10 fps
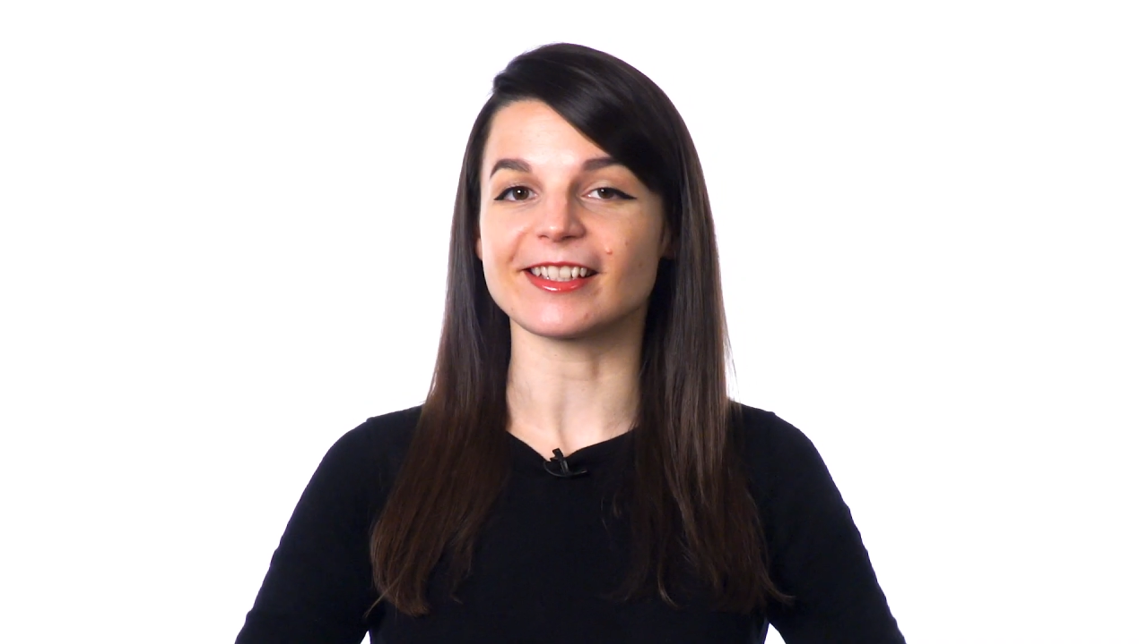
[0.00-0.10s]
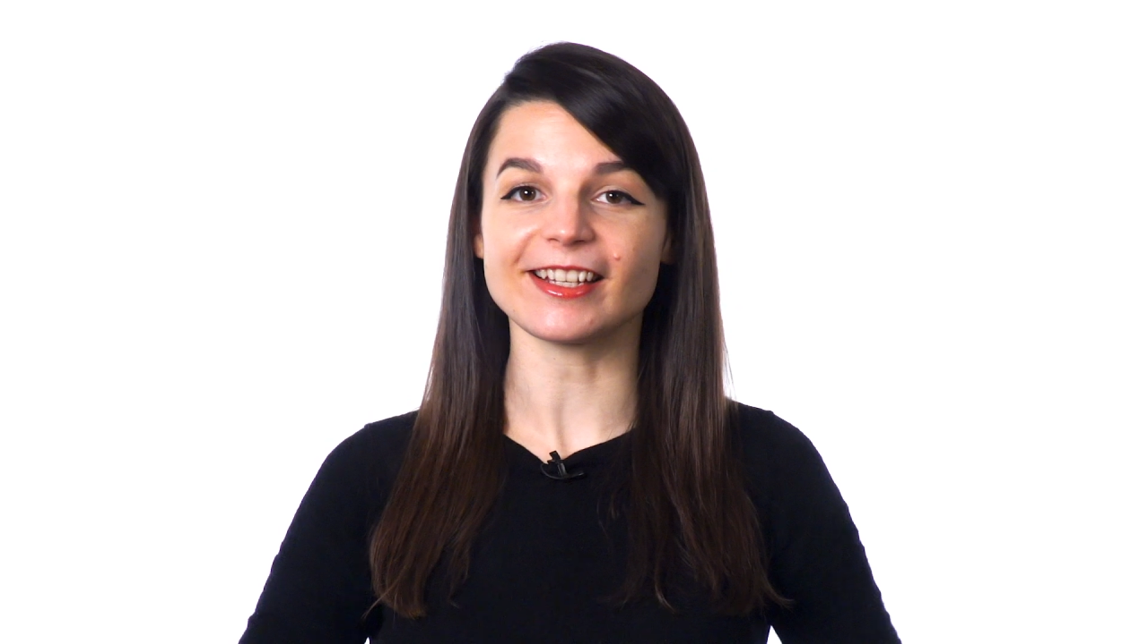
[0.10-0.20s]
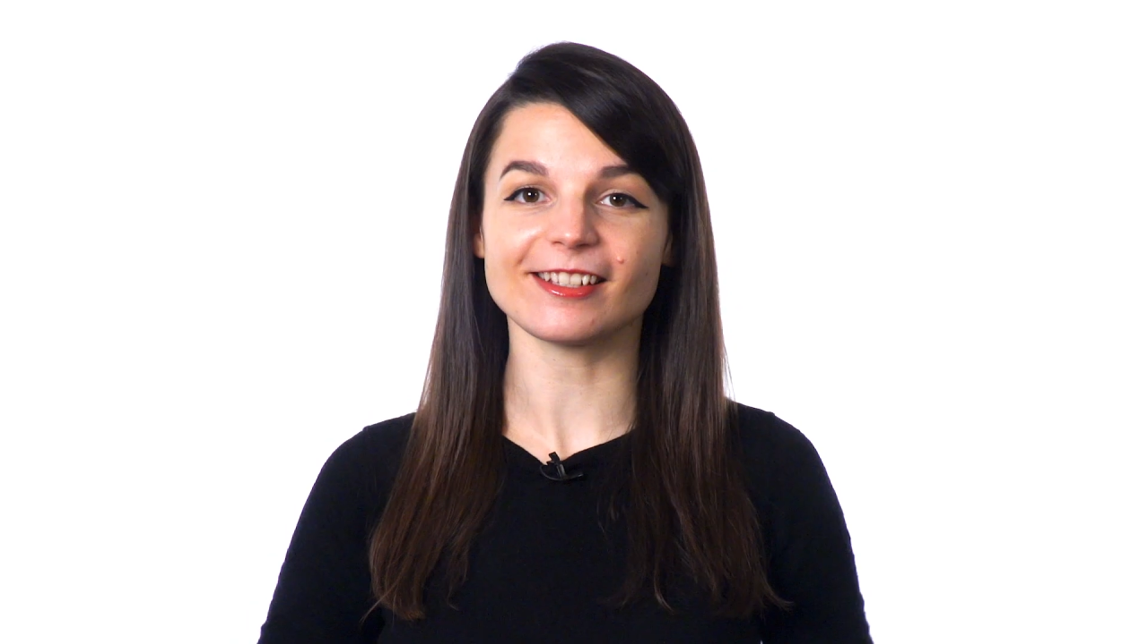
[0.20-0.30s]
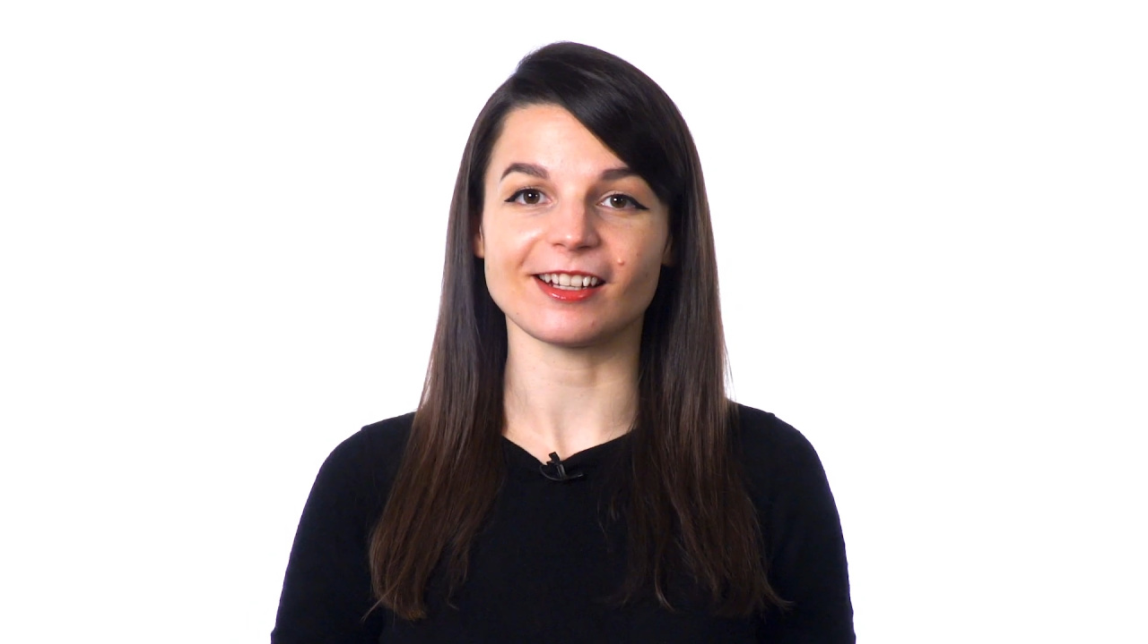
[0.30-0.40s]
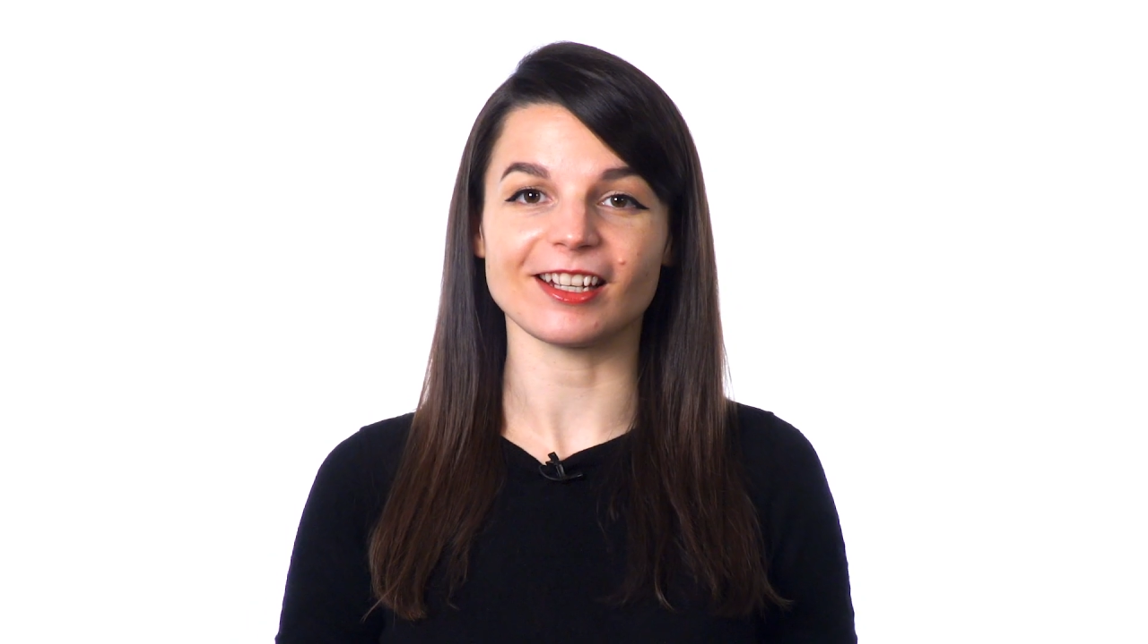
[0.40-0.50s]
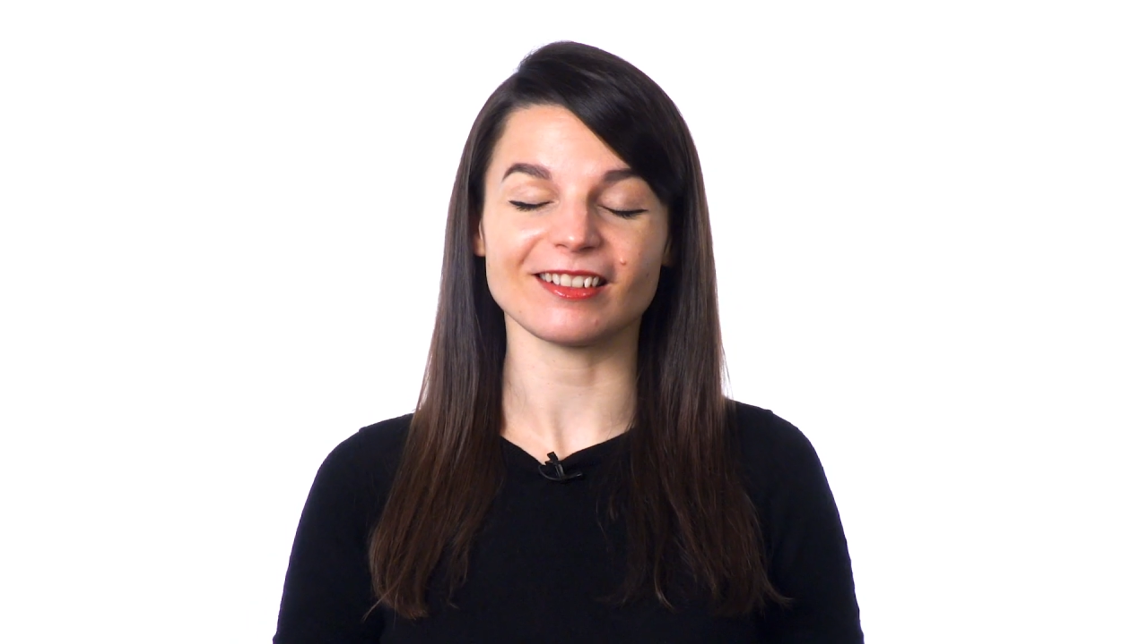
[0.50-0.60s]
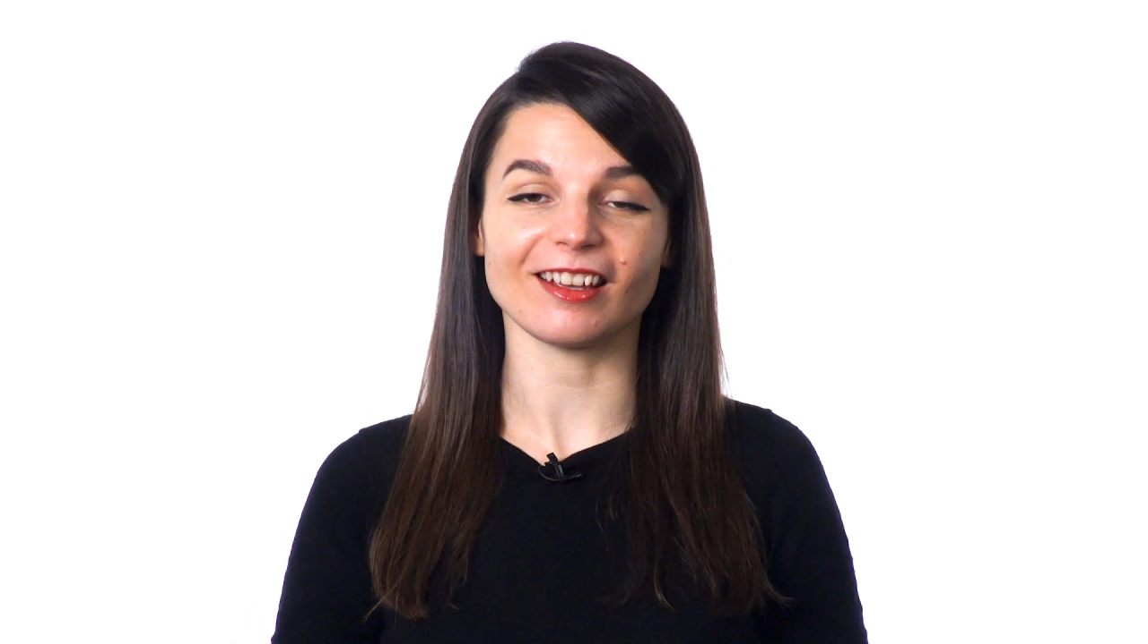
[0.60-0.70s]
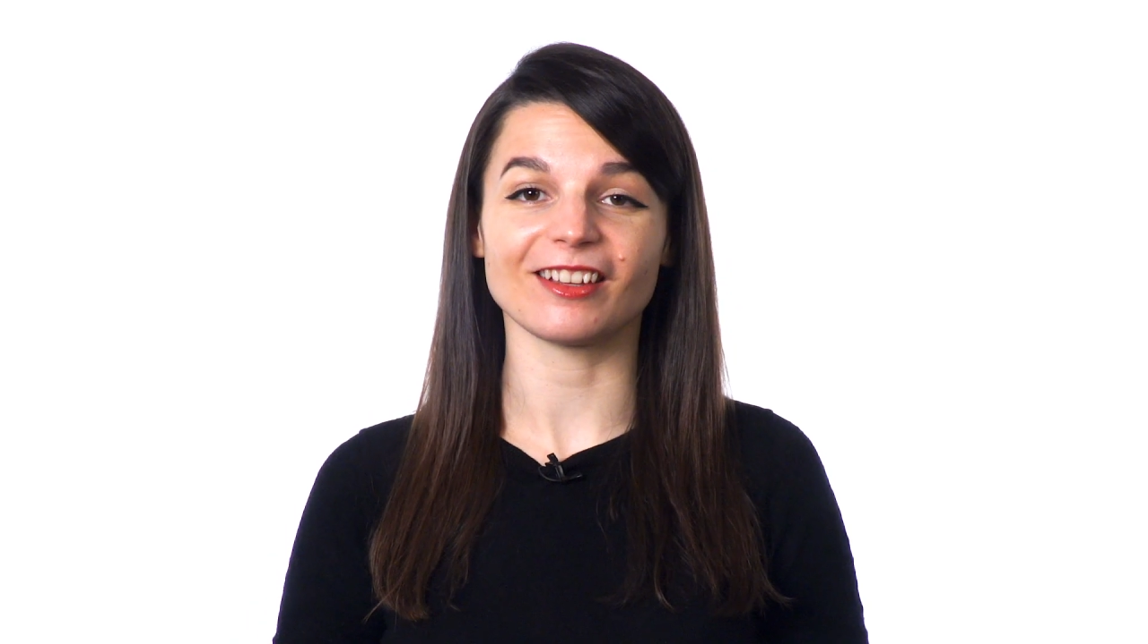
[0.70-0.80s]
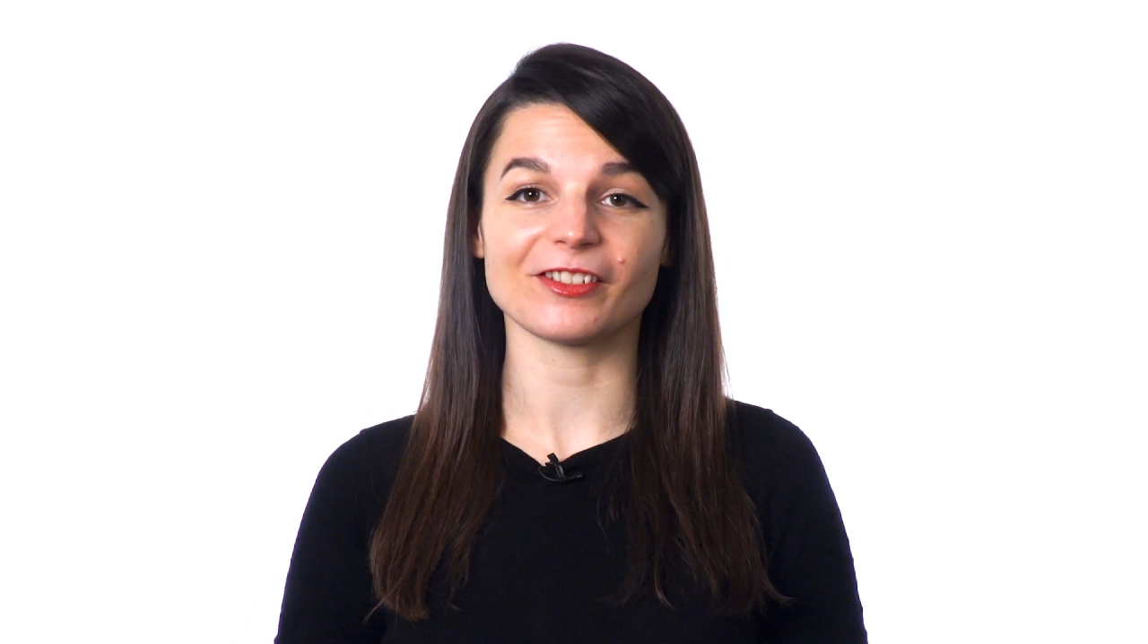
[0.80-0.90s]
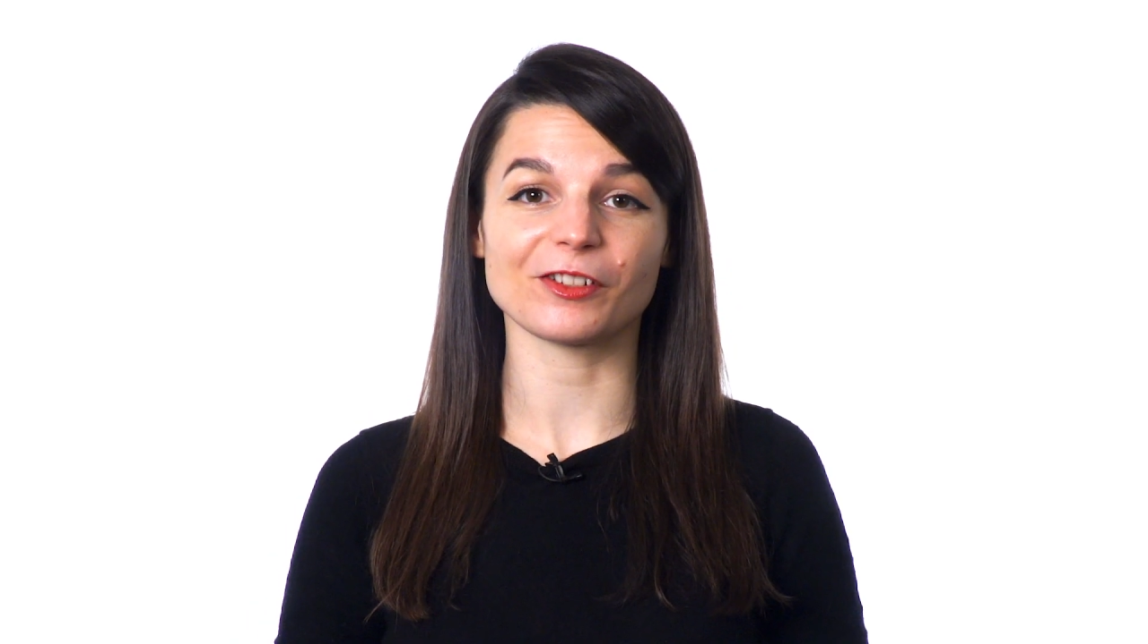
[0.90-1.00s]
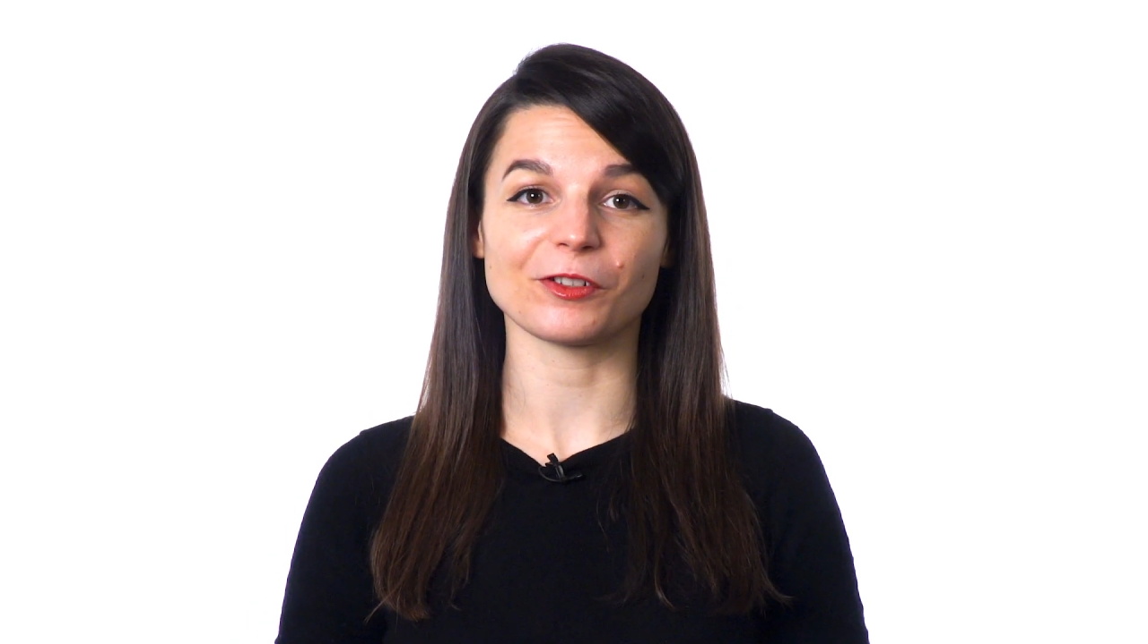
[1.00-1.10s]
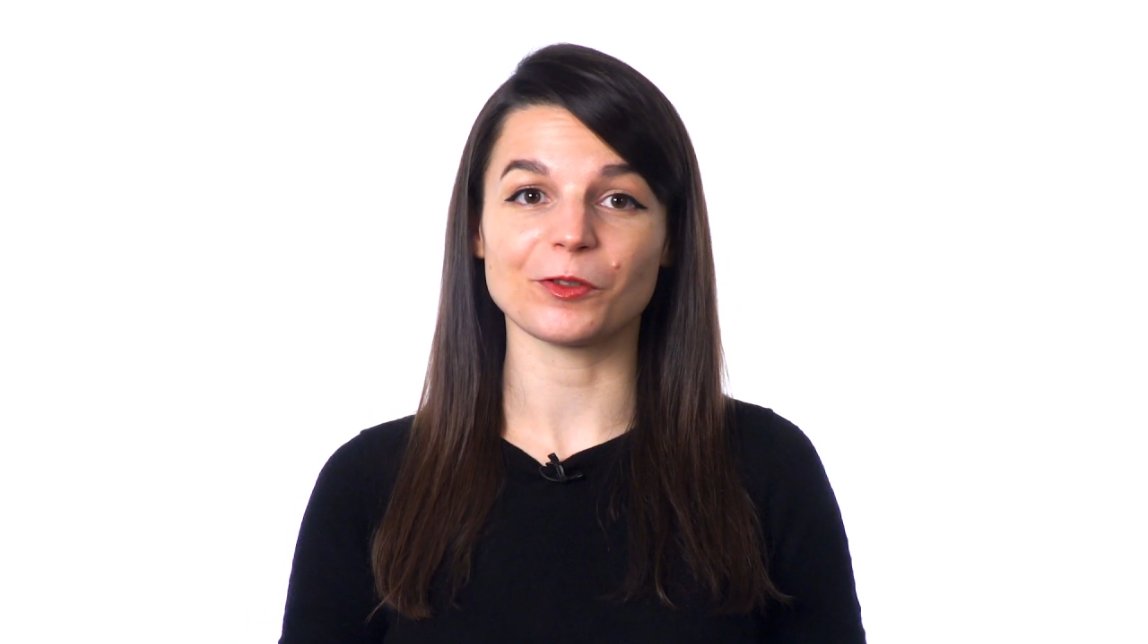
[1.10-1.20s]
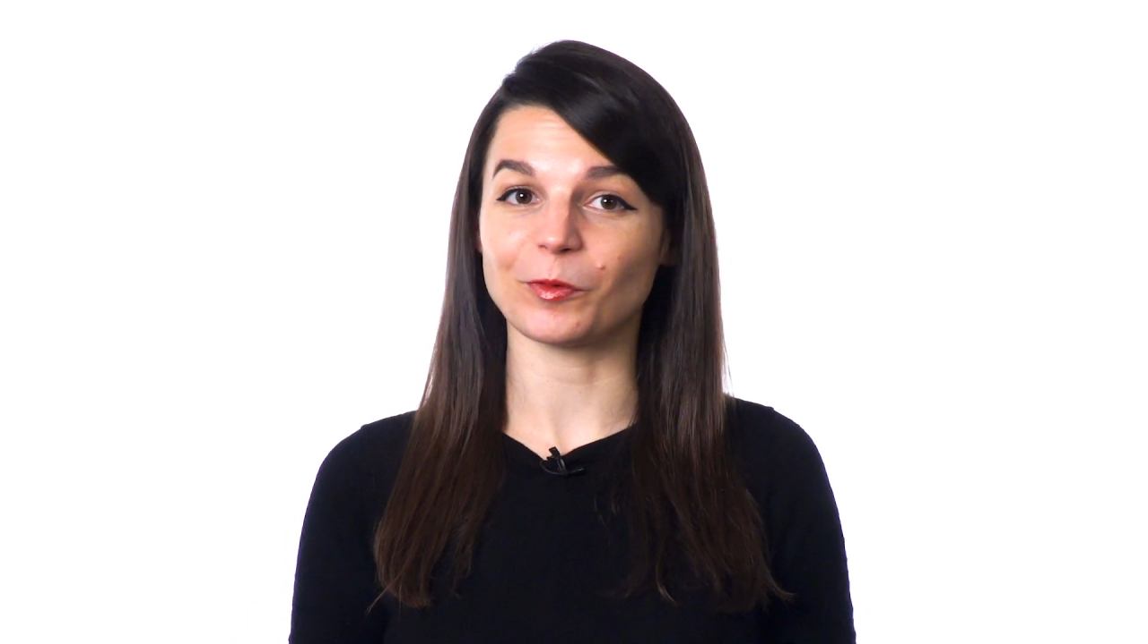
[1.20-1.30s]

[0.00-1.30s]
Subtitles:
listening is to,